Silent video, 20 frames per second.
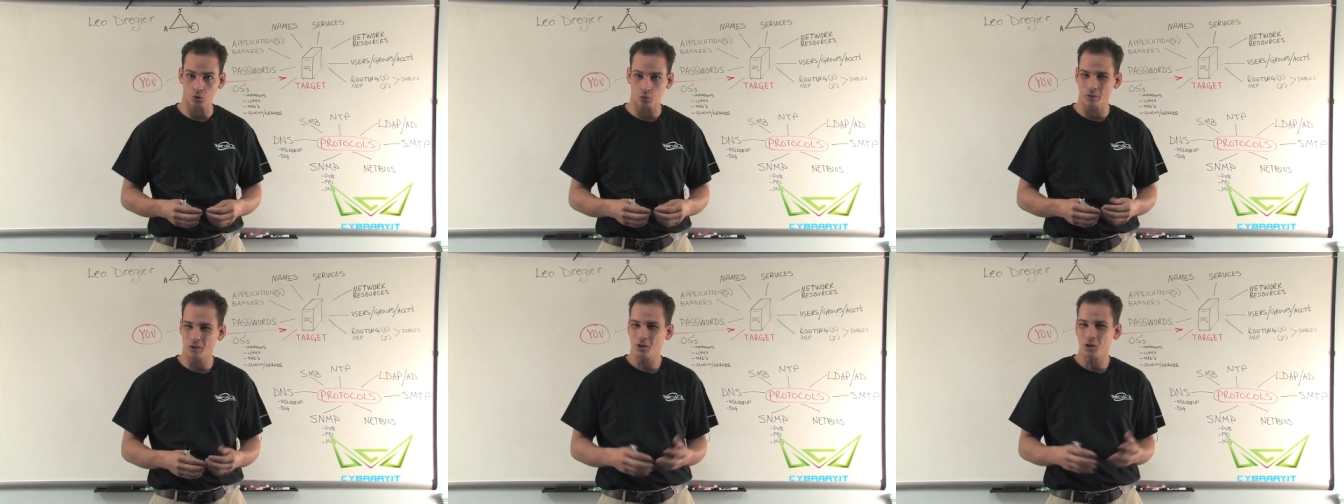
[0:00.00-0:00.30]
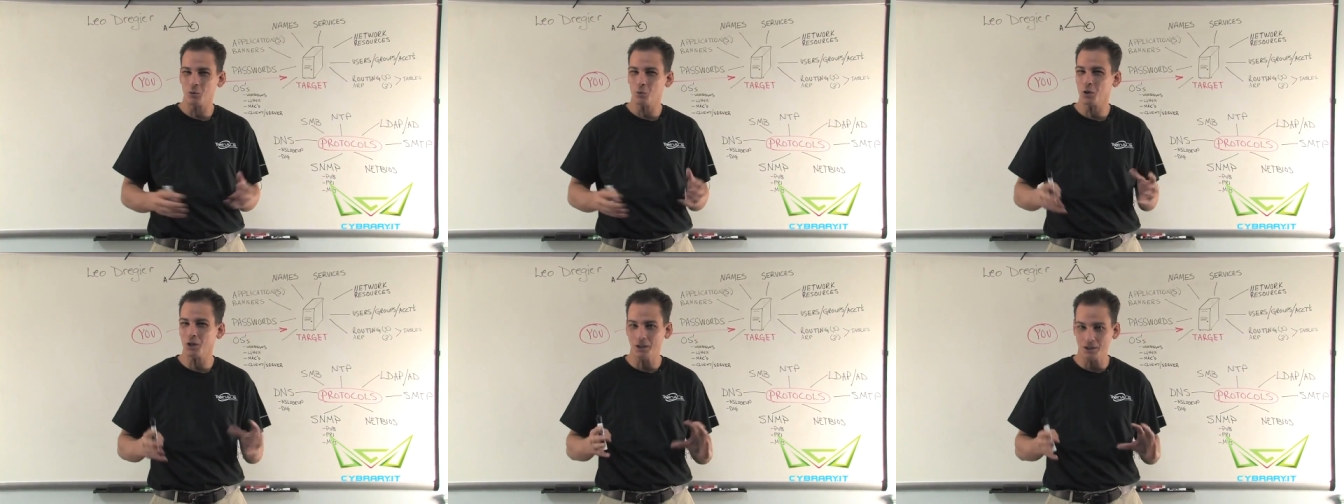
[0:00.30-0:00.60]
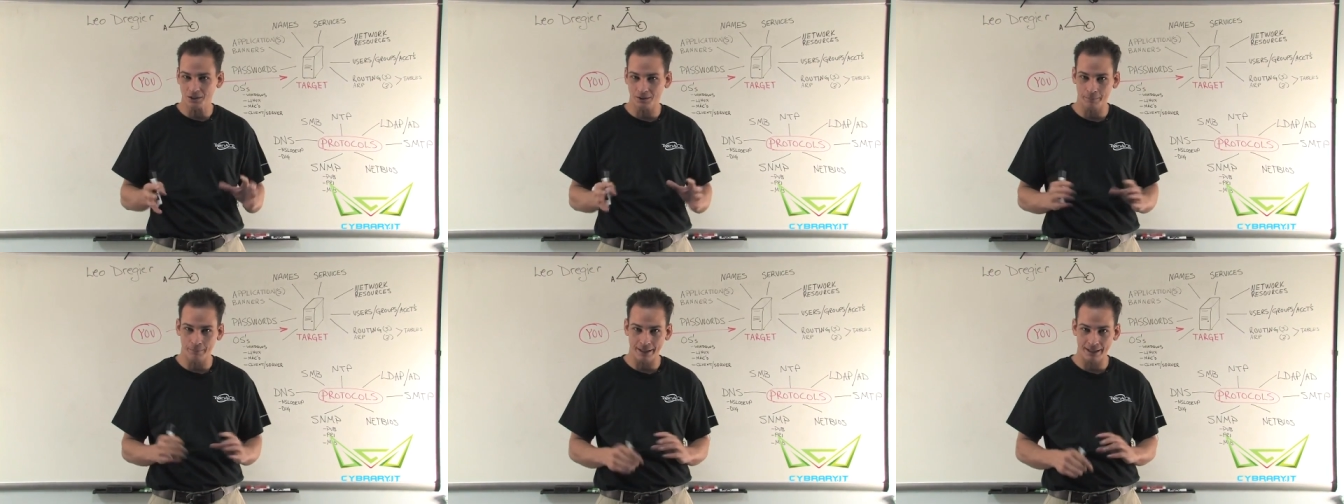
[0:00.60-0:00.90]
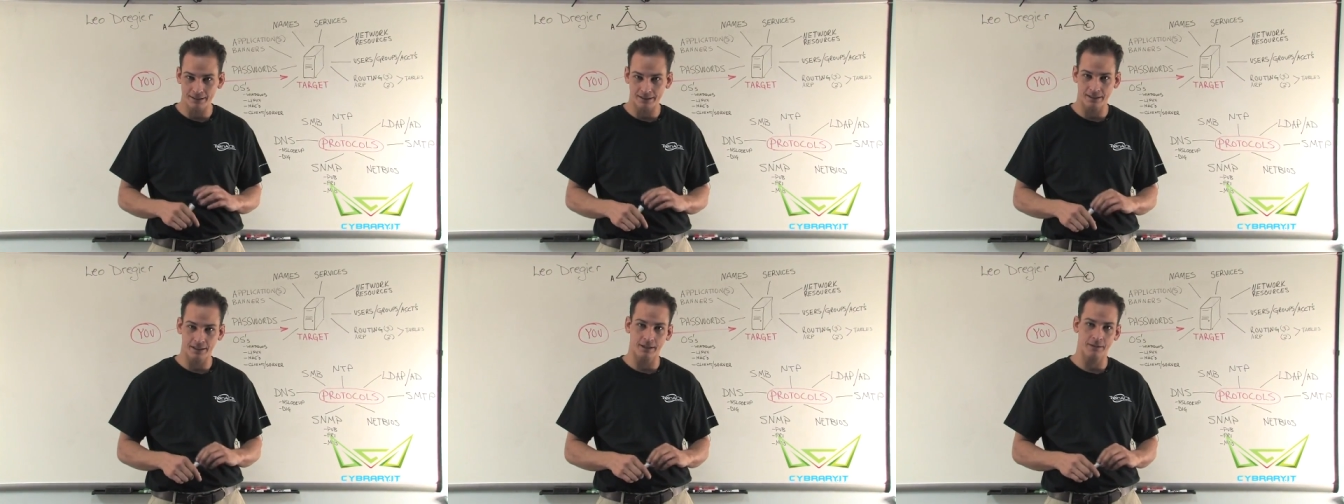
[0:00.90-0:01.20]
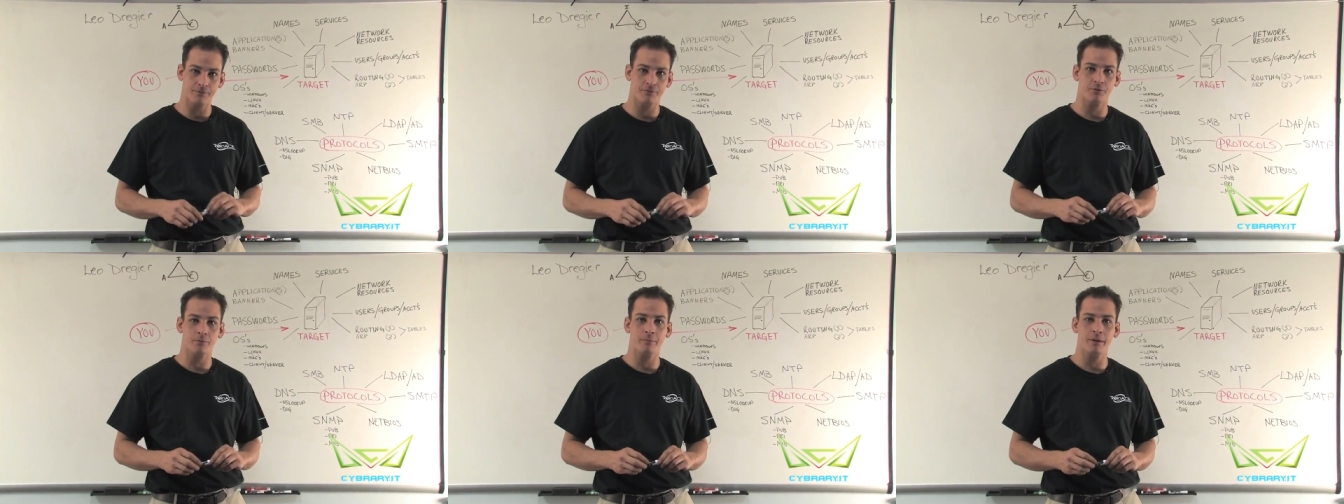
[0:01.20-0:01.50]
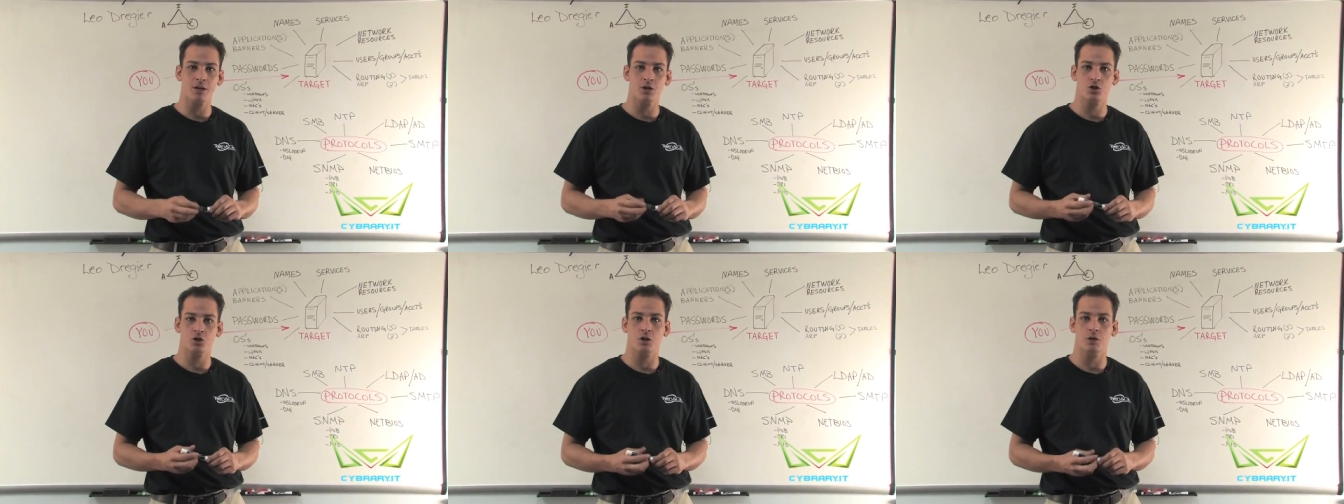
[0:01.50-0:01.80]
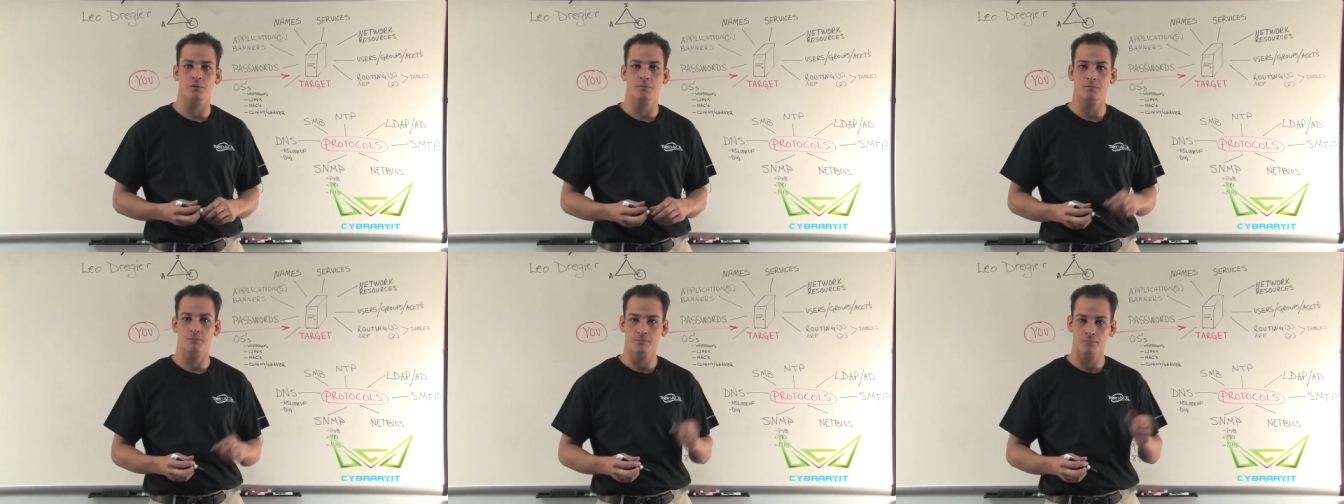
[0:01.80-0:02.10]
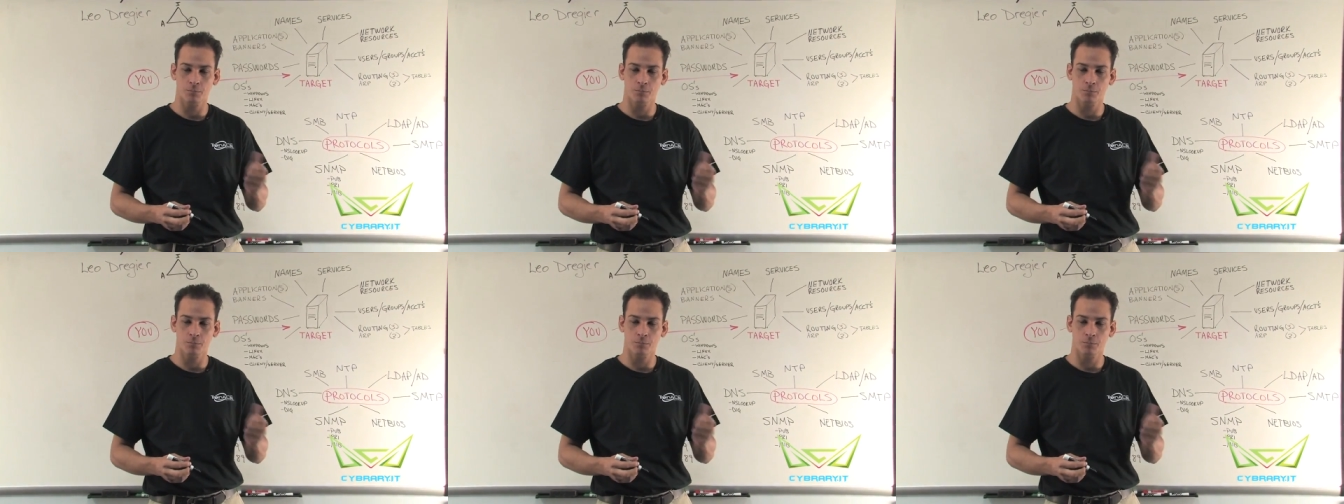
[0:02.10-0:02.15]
We only wanted some basic information.